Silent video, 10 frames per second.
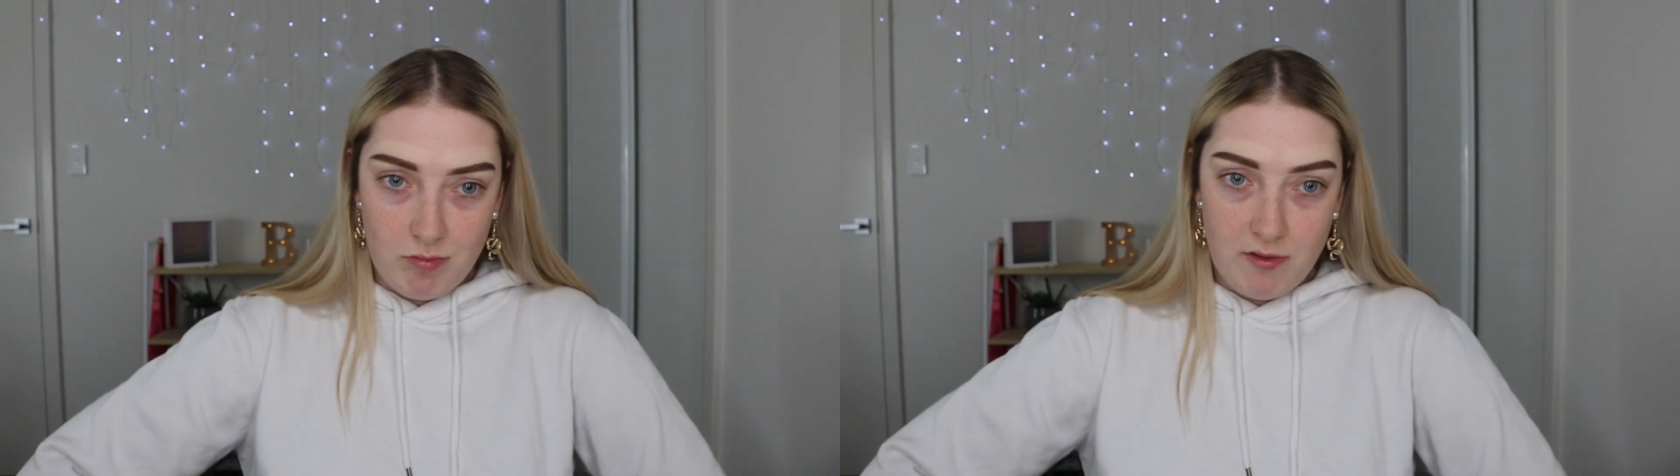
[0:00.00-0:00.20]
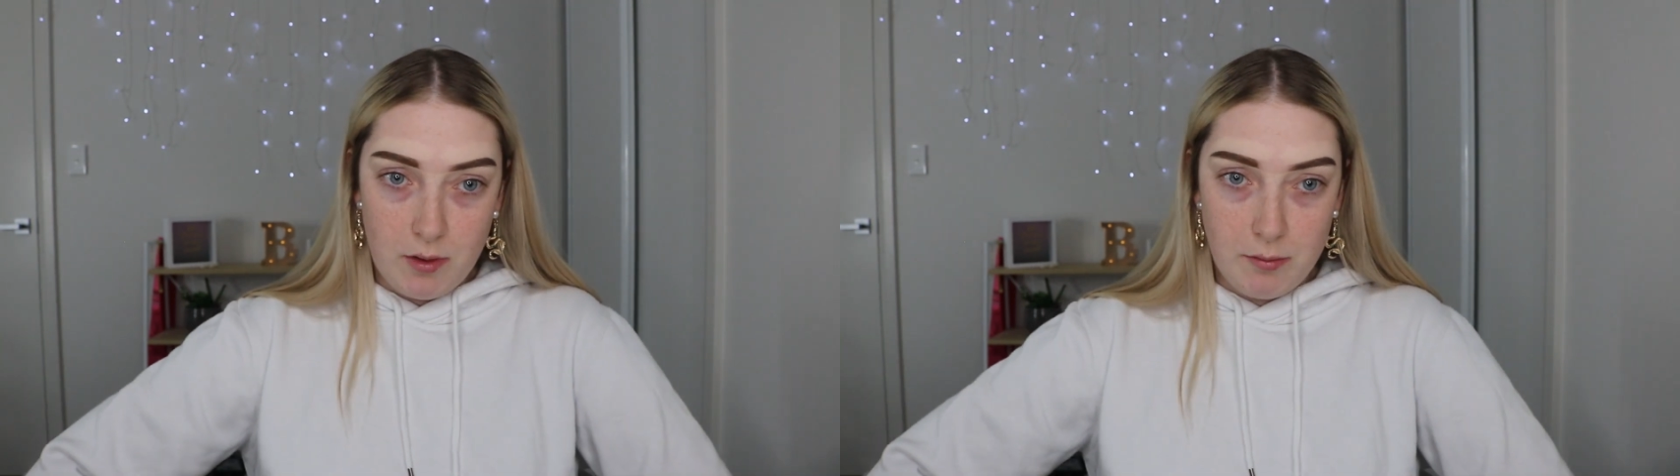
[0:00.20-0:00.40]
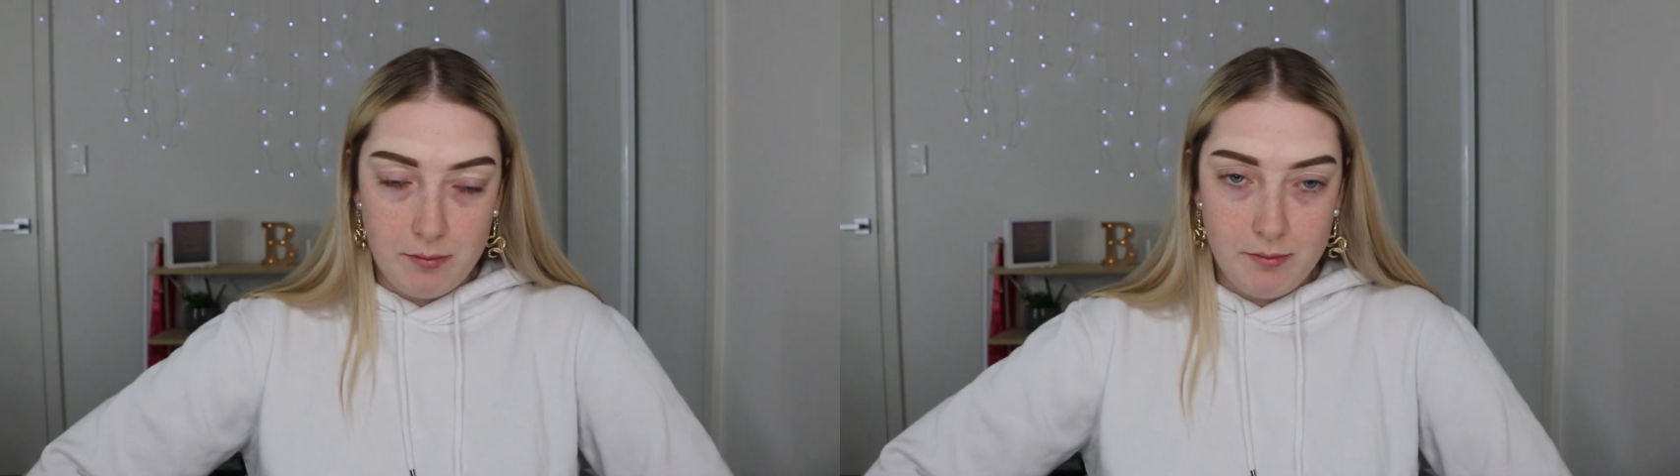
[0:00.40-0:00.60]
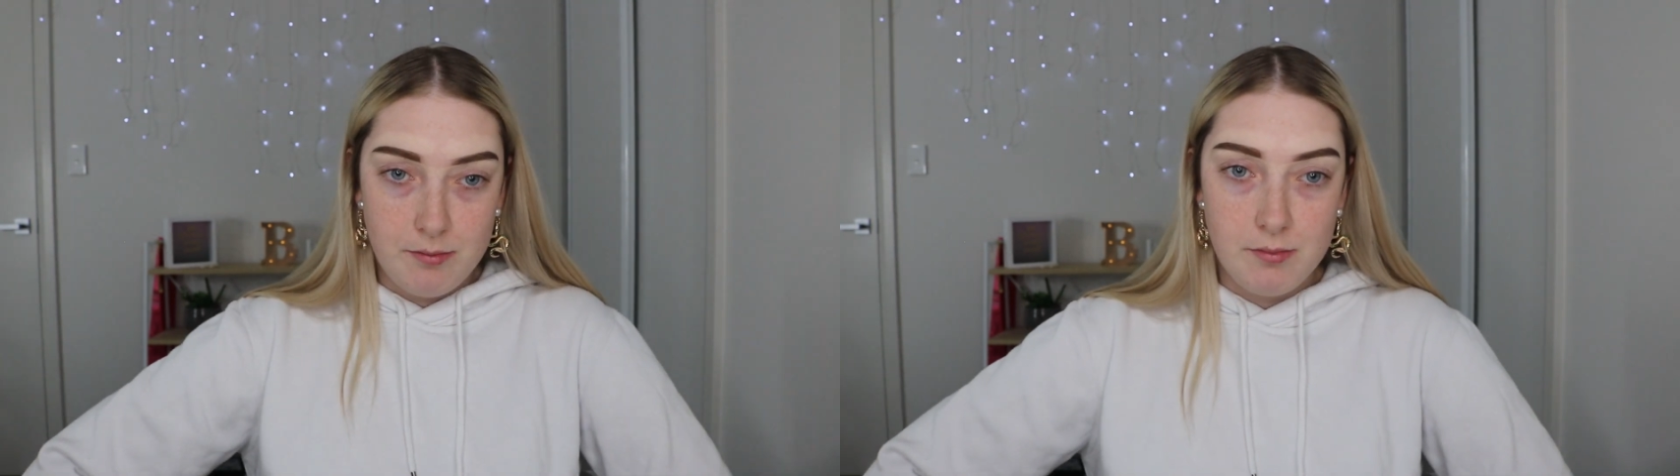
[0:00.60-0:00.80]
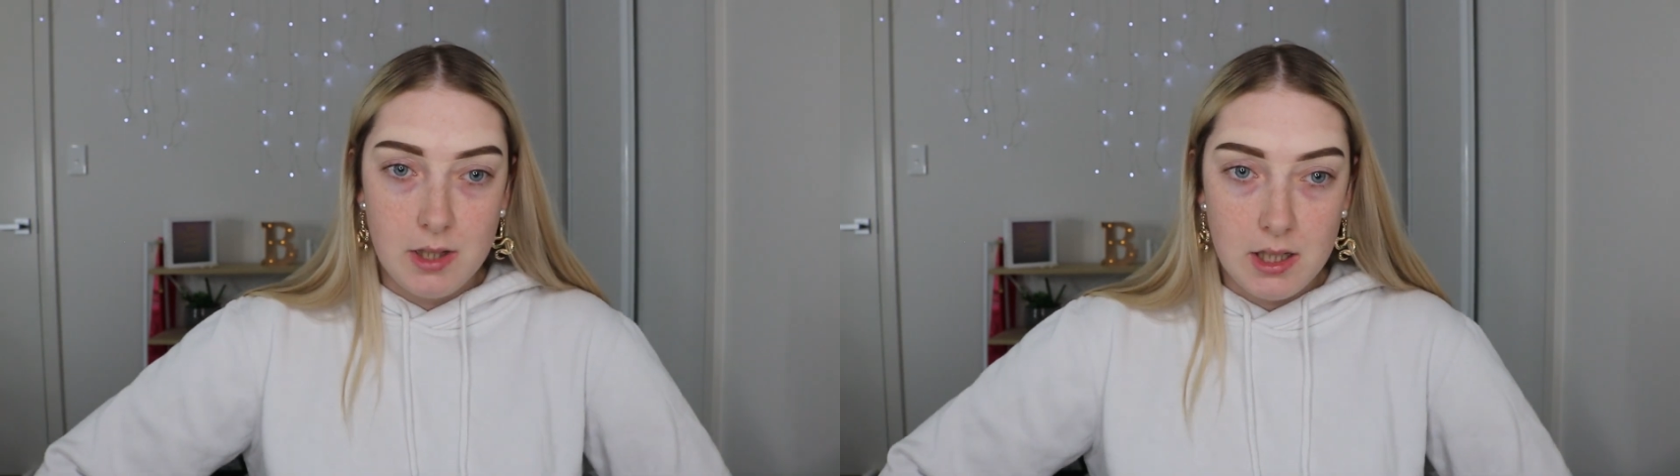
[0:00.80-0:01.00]
from
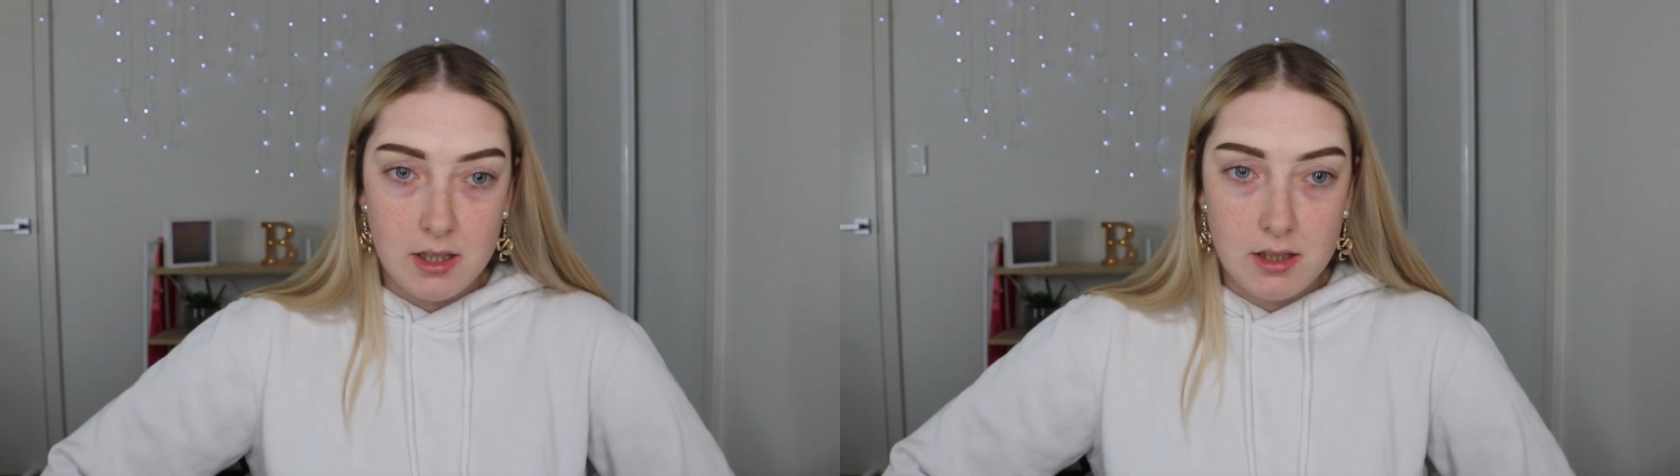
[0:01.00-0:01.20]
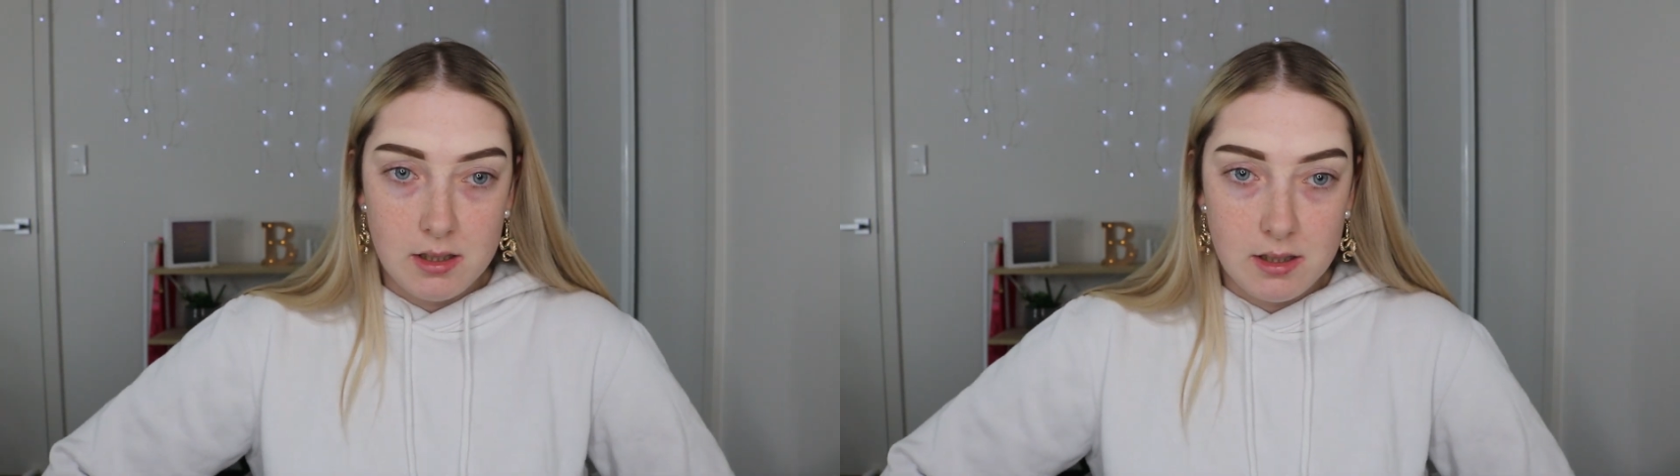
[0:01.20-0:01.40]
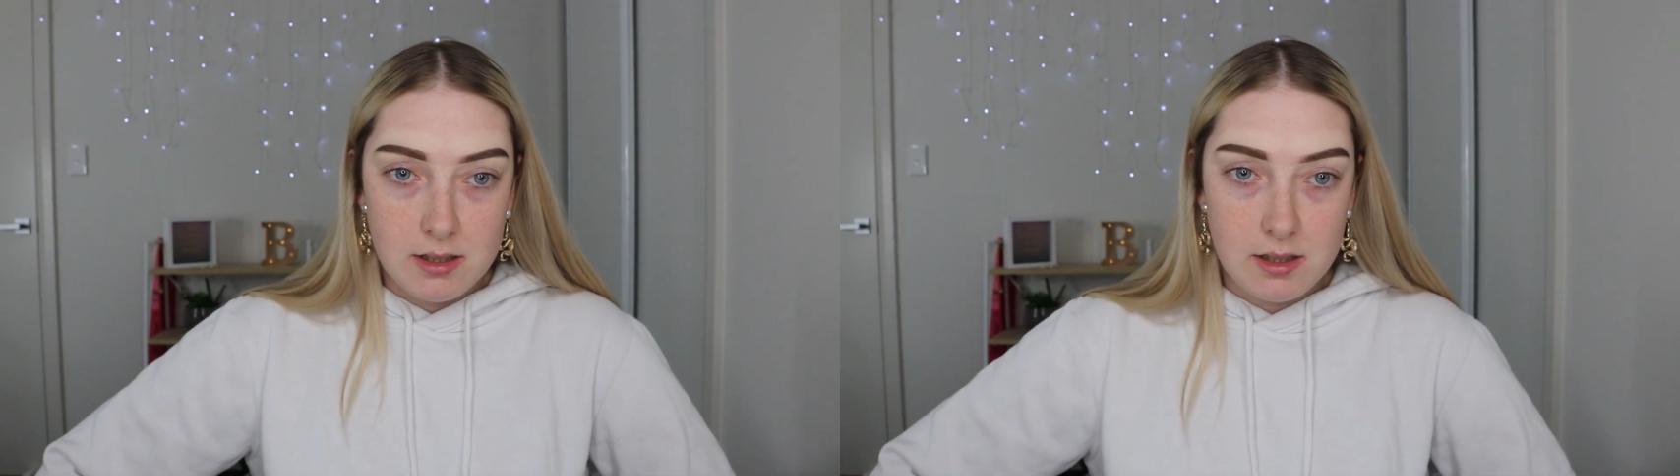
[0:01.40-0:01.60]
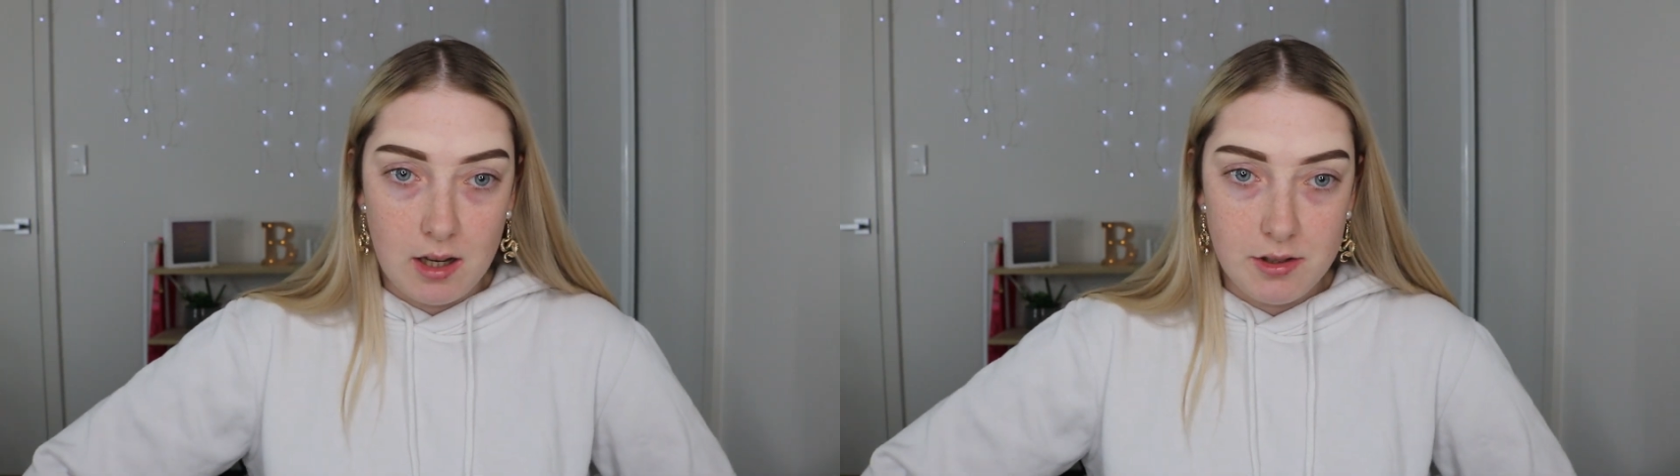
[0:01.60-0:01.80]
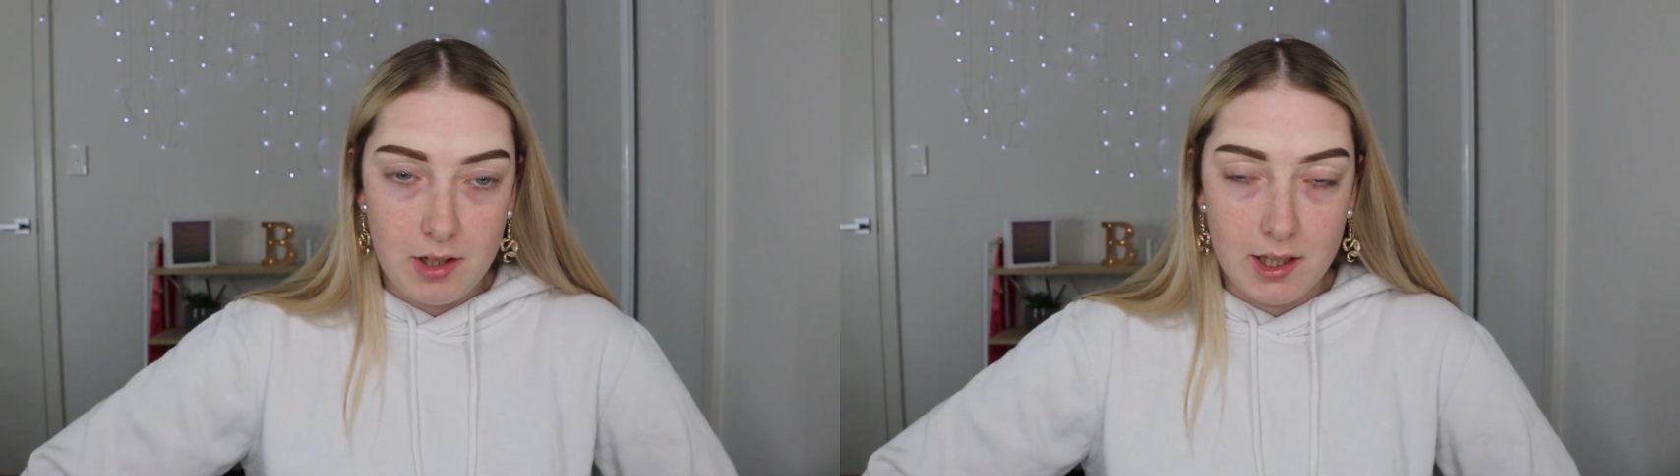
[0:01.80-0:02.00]

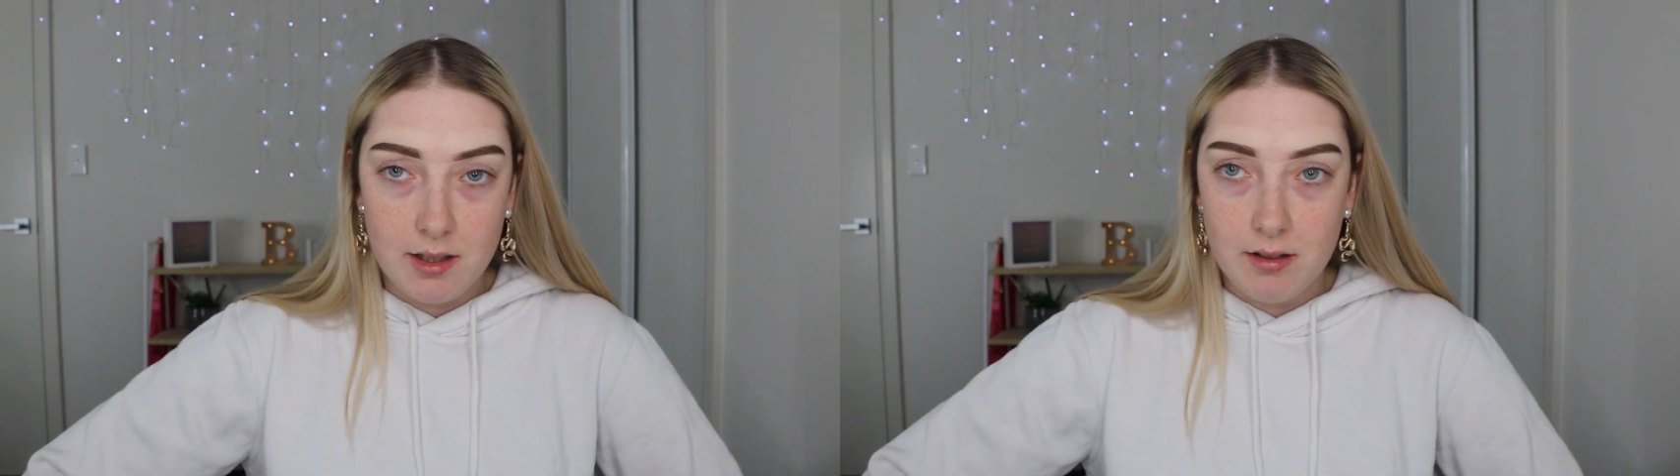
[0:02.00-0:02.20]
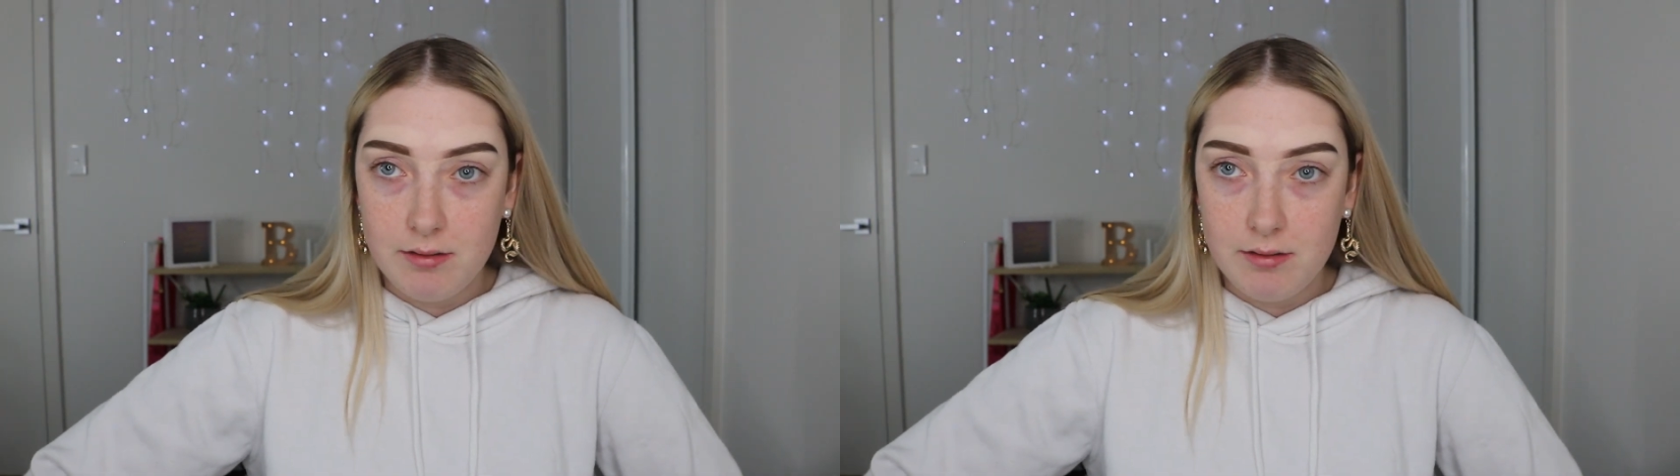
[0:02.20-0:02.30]
Star Trek.